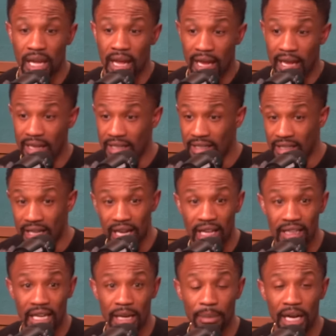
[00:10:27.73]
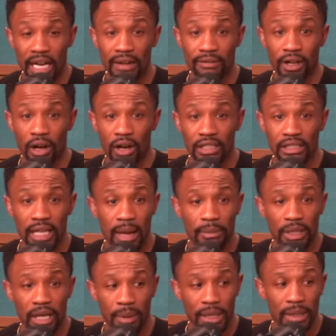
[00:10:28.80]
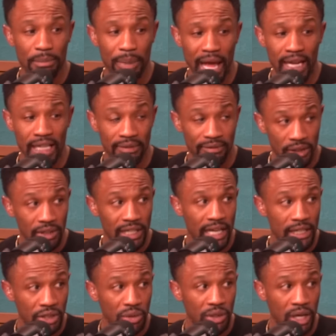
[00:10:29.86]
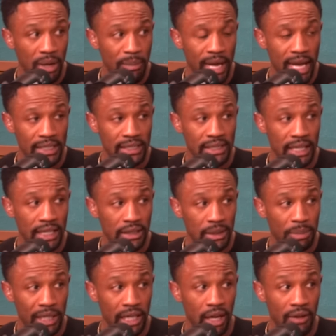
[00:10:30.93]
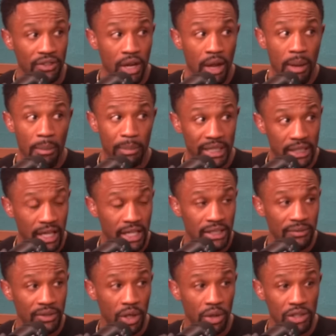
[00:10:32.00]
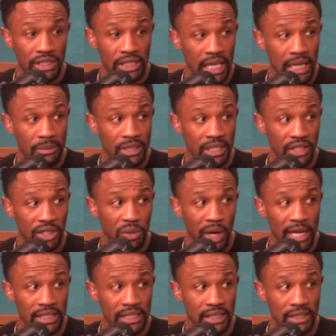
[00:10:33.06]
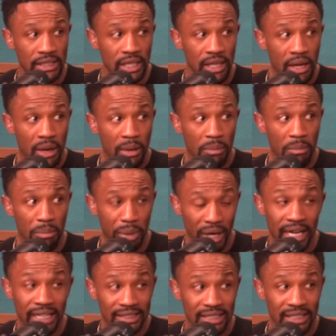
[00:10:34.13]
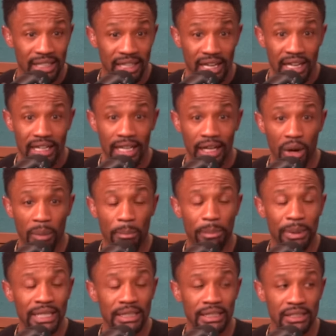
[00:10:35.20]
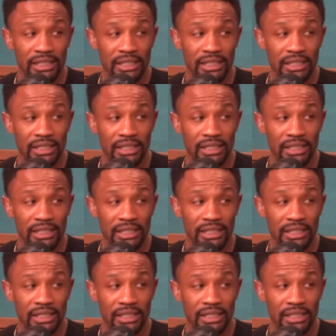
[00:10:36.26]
And yeah, they might have a hard time coming back, even though they had two comebacks in the playoffs because of those same situations but they're gonna beat the